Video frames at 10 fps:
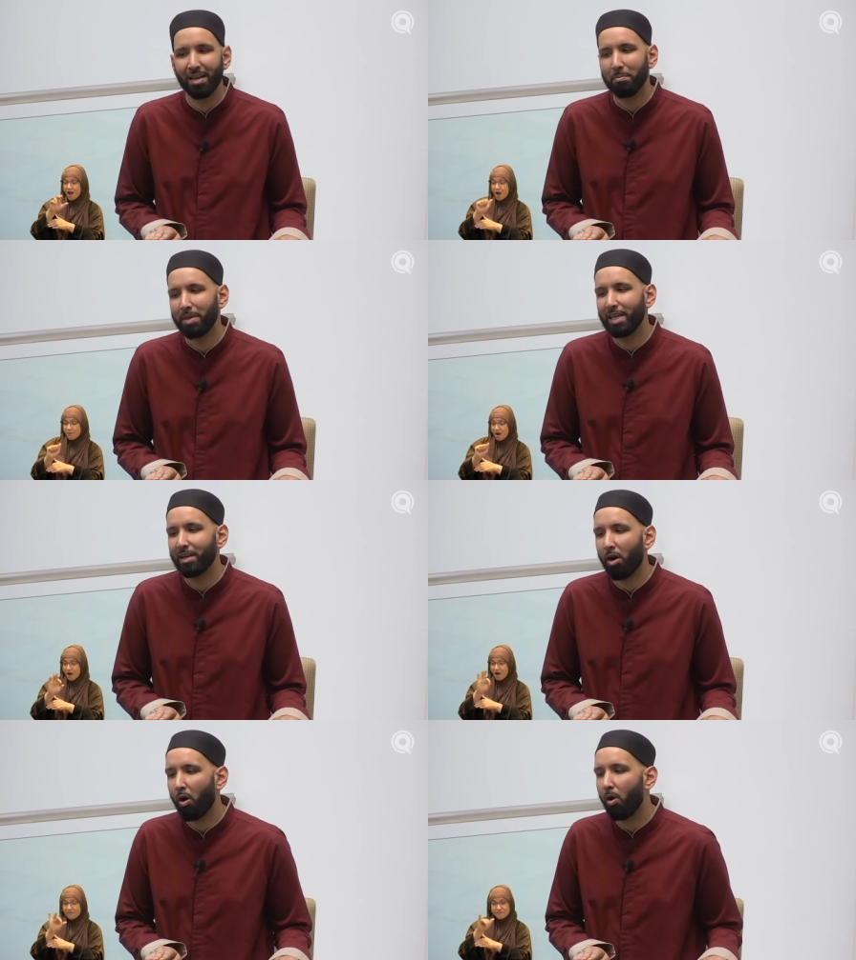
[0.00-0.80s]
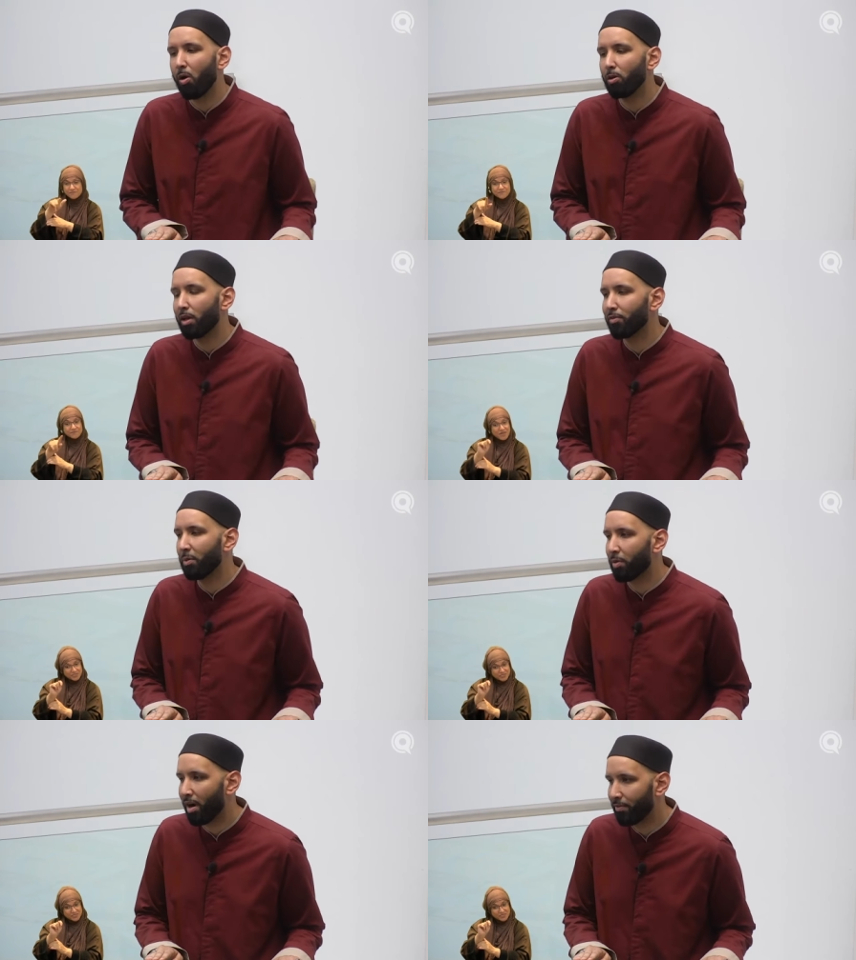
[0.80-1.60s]
Meaning all of the
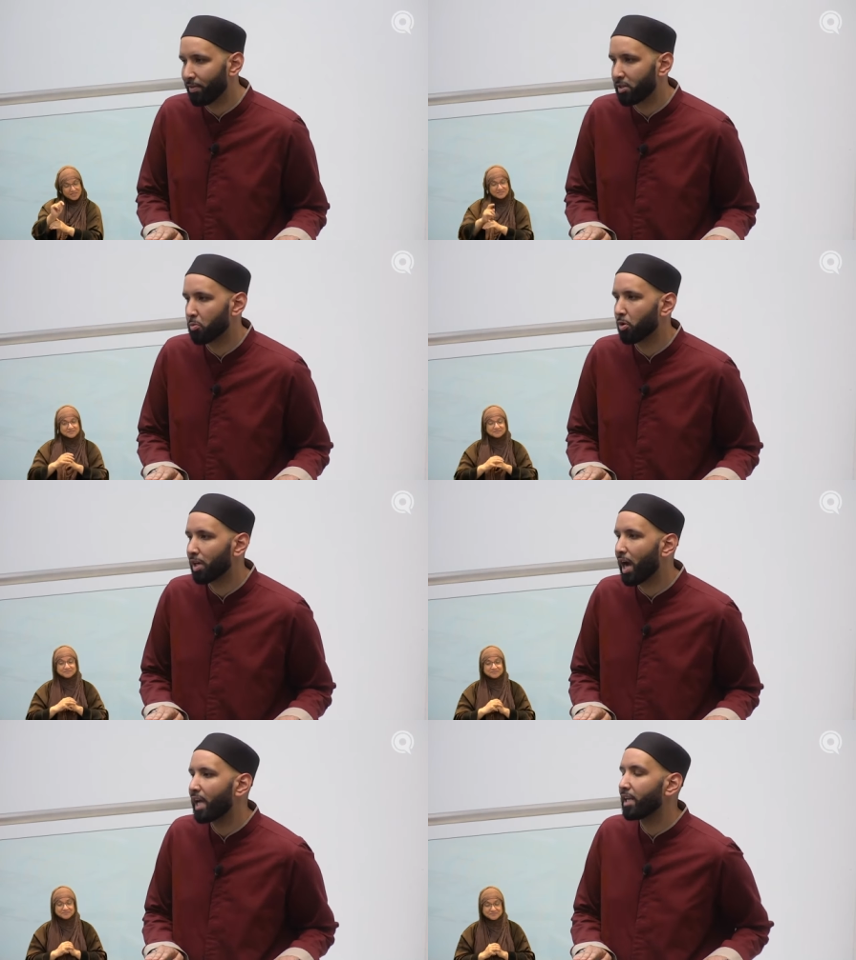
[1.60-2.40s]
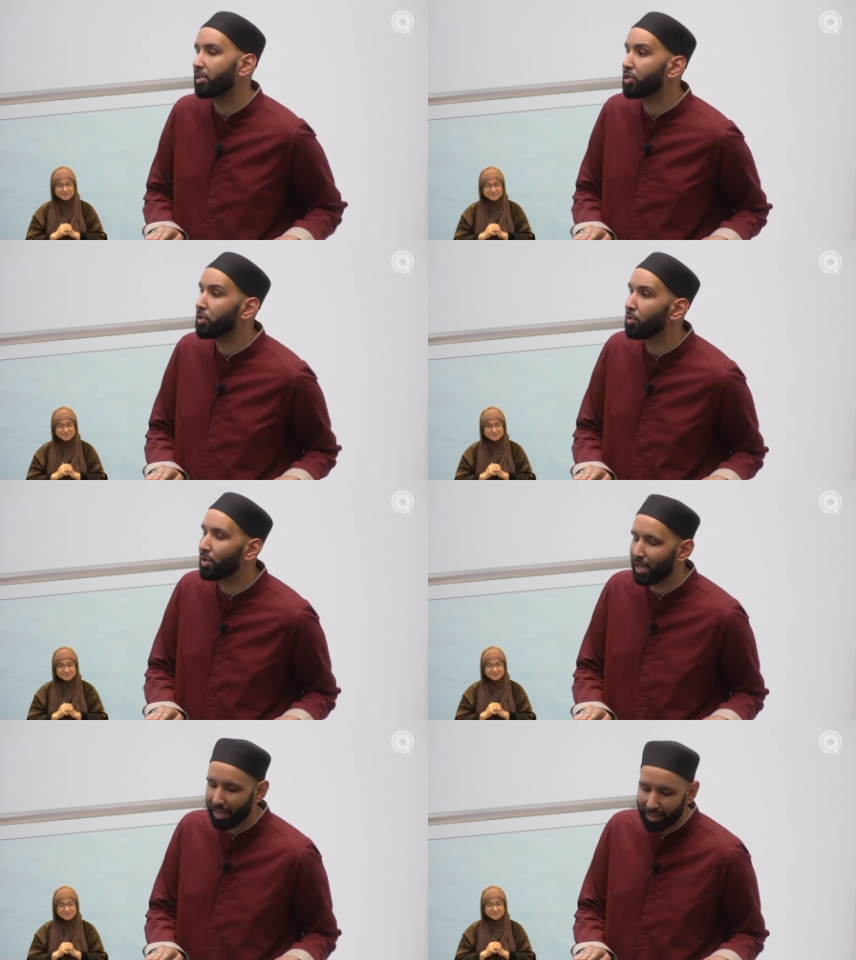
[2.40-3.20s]
prophets were guided to
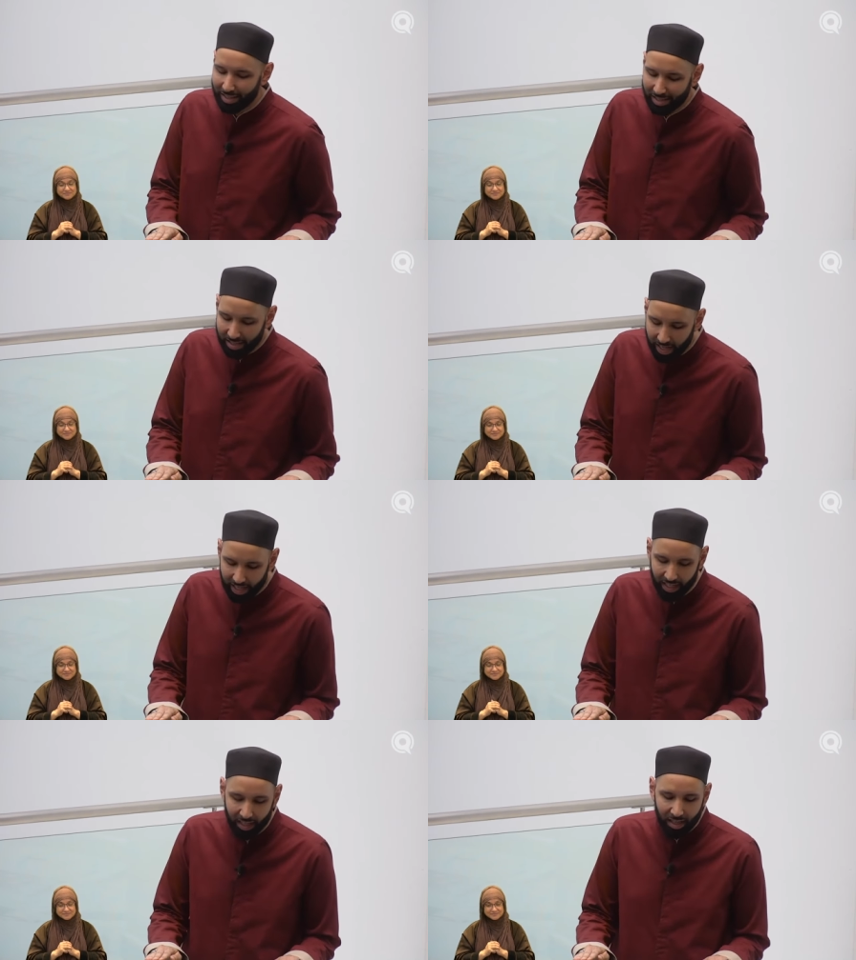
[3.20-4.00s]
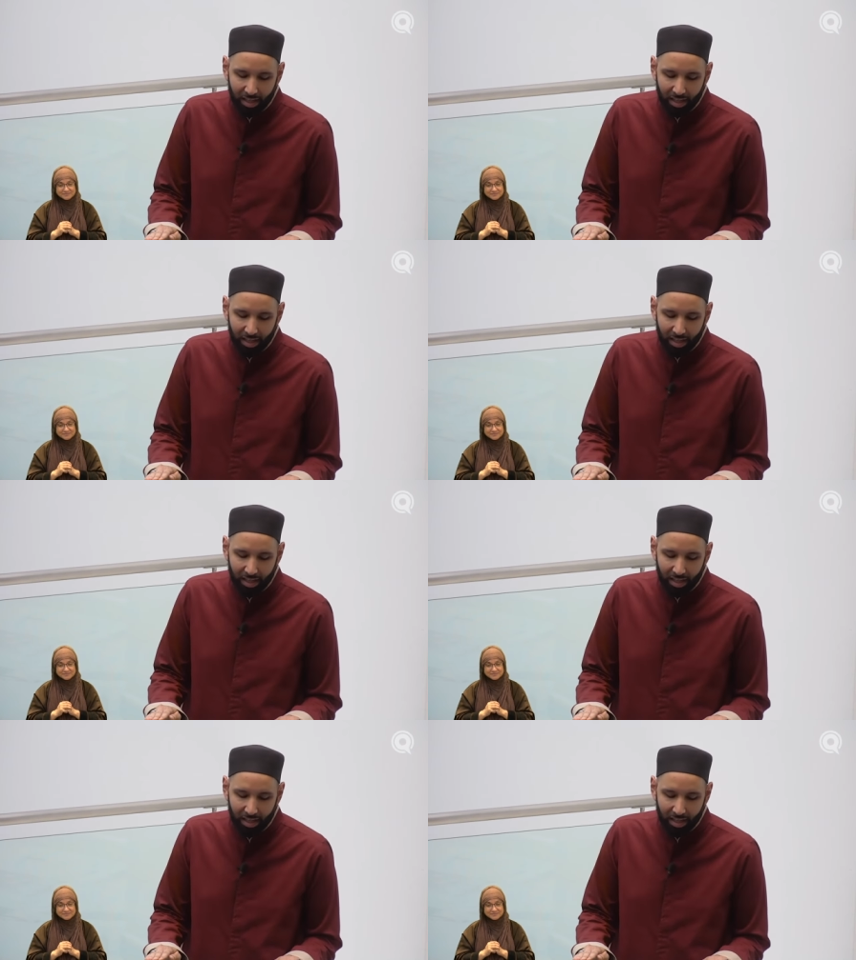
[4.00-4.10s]
this day.